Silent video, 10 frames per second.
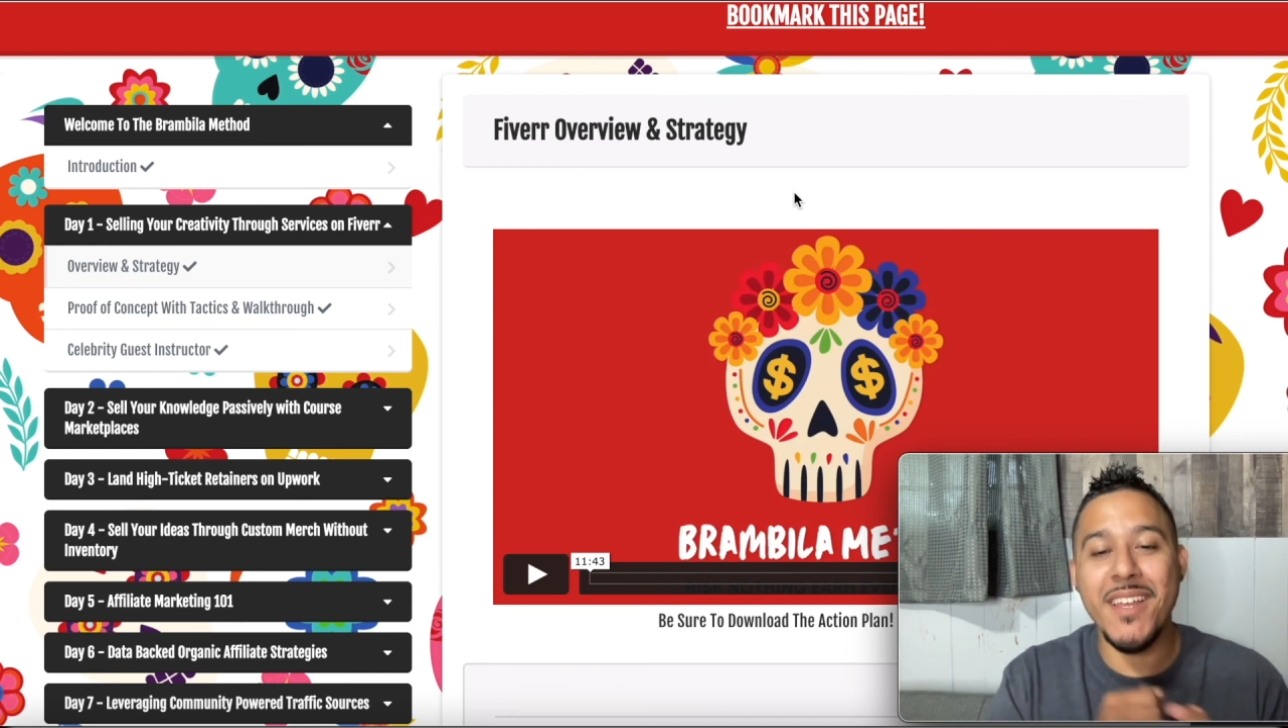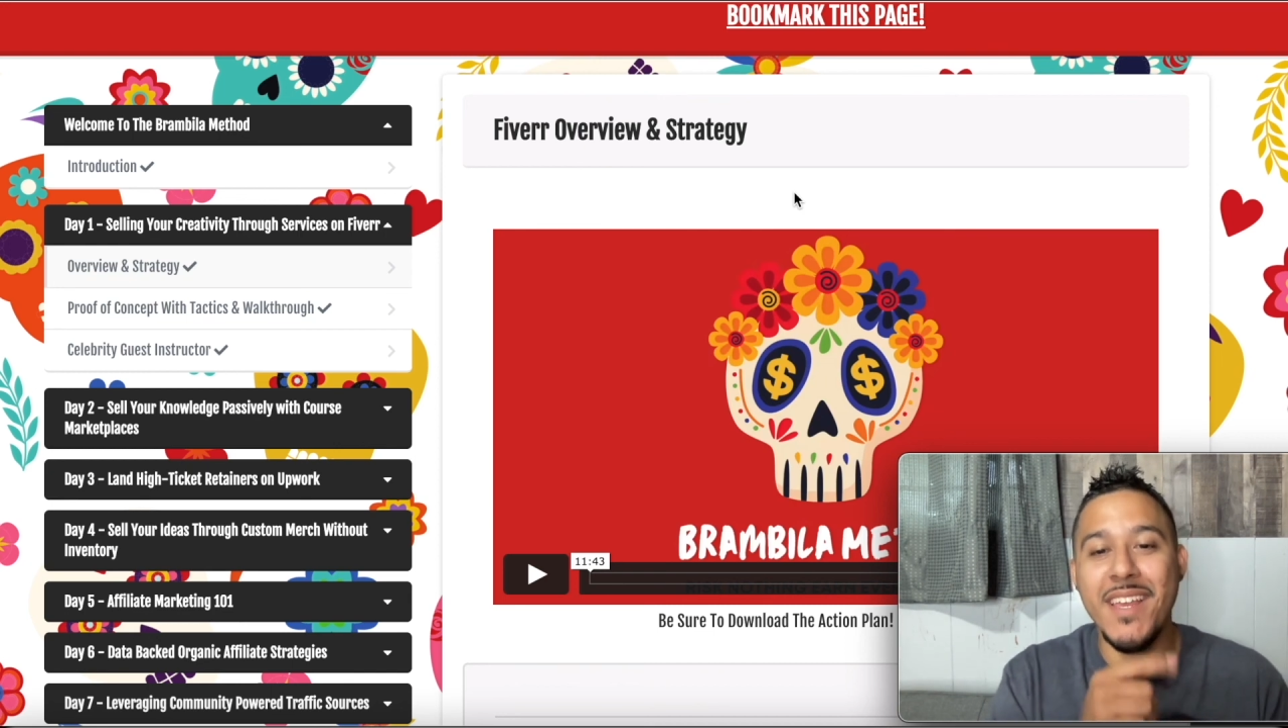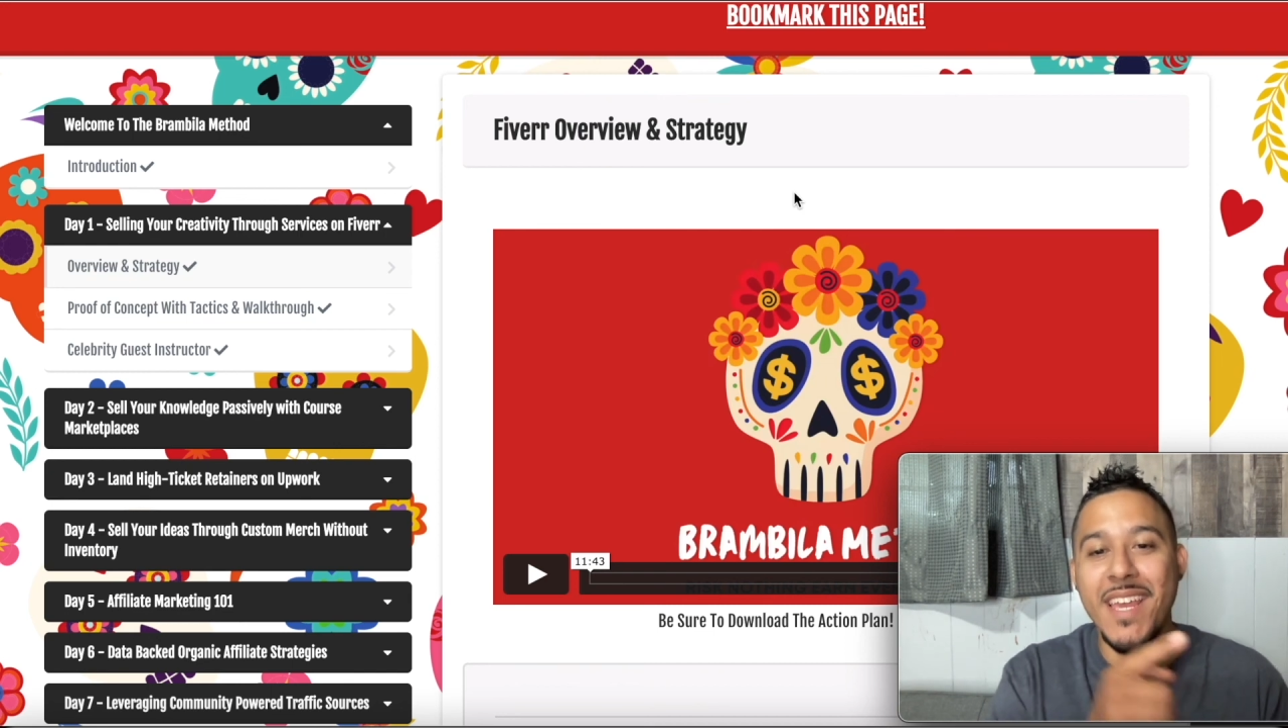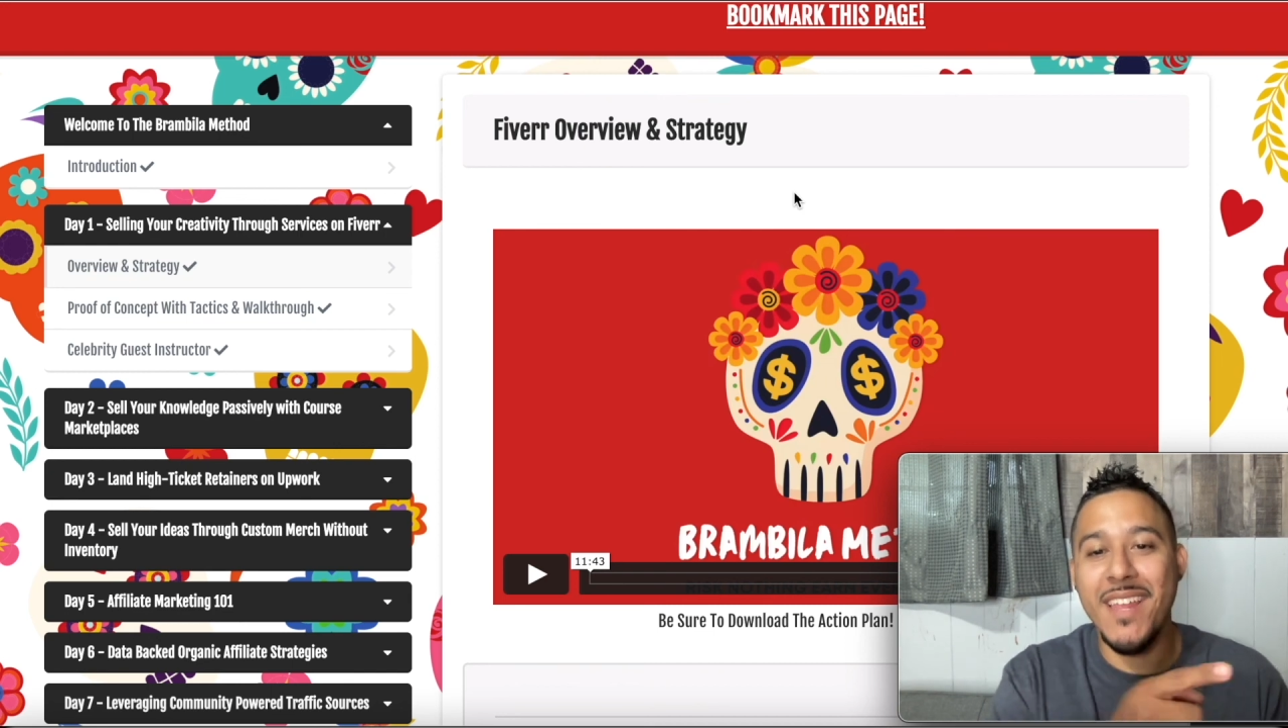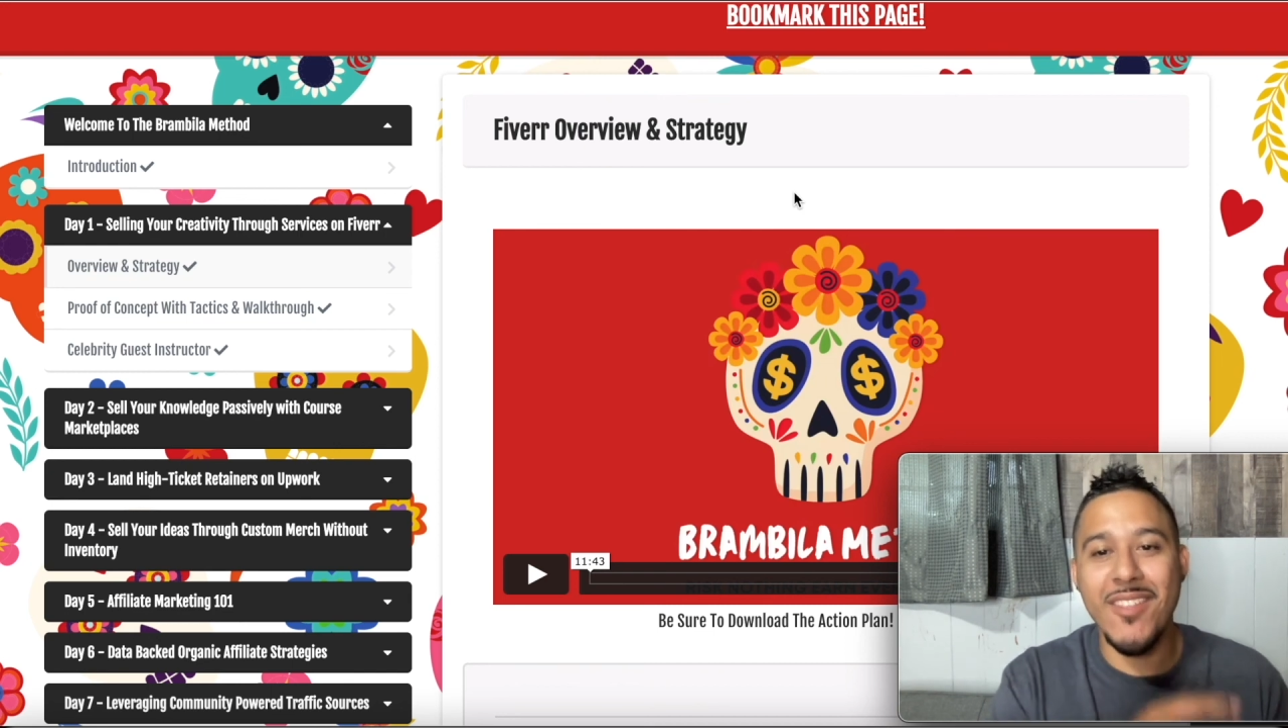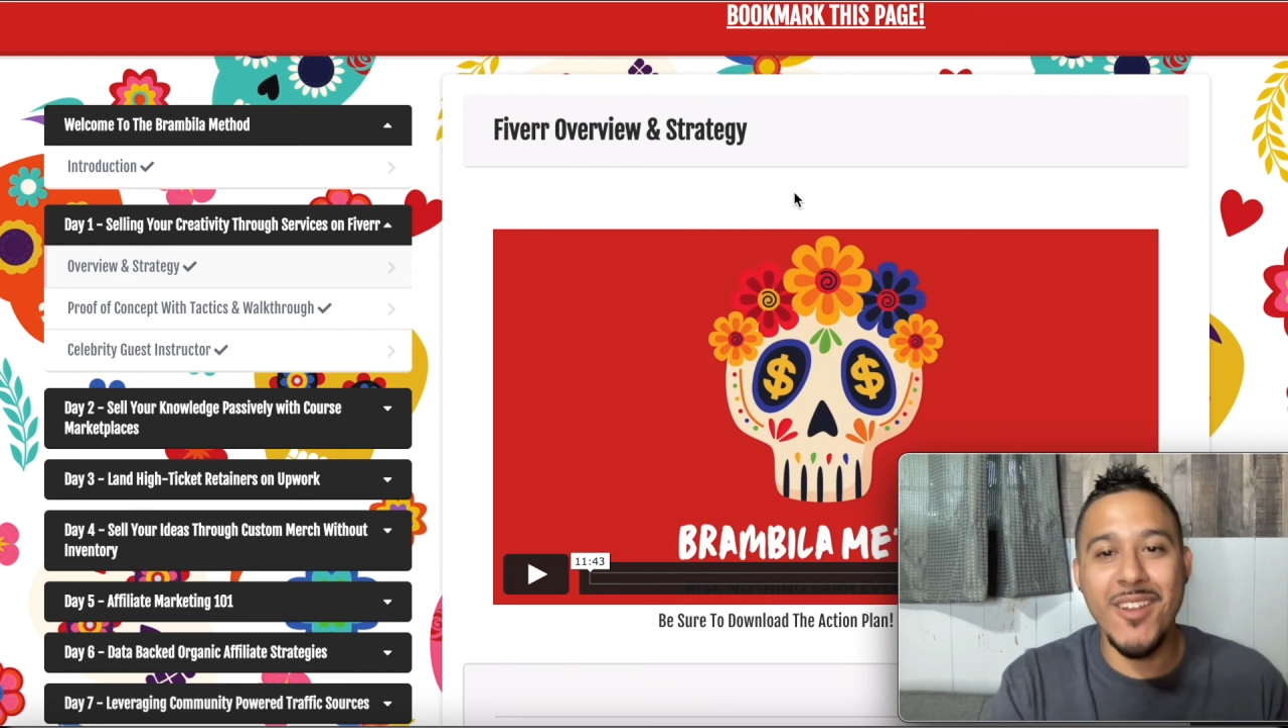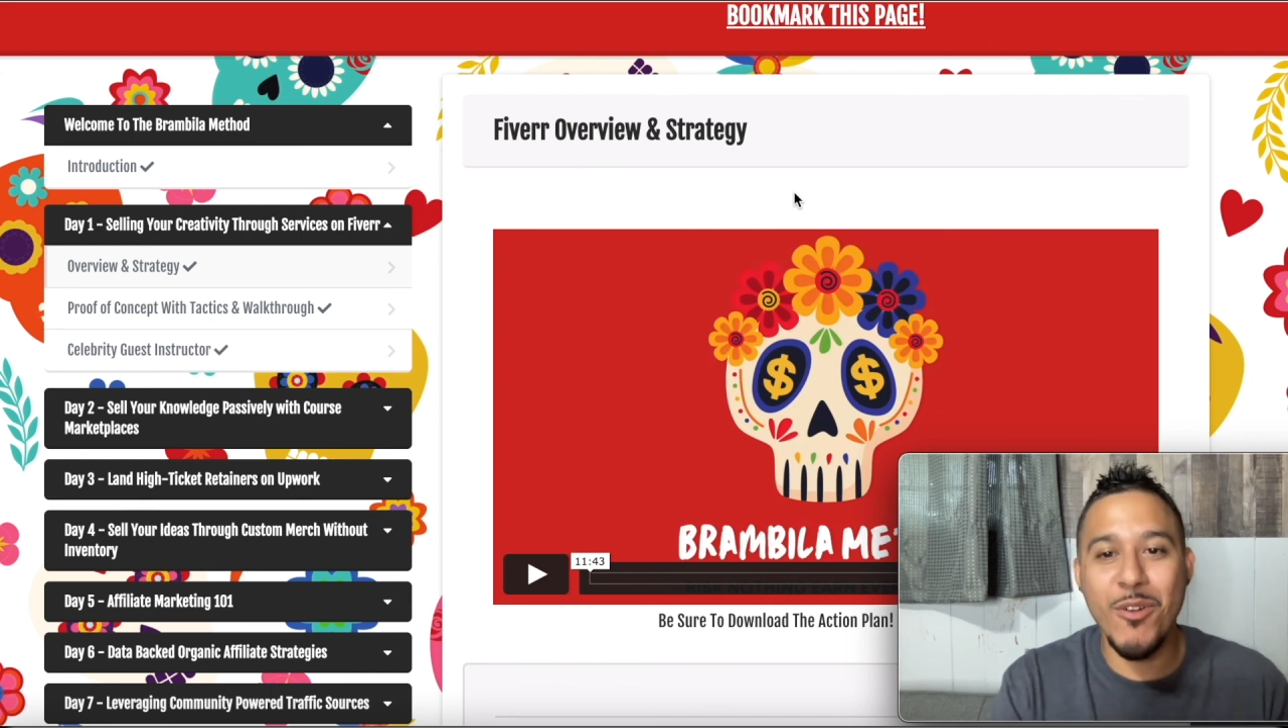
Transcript: hit the little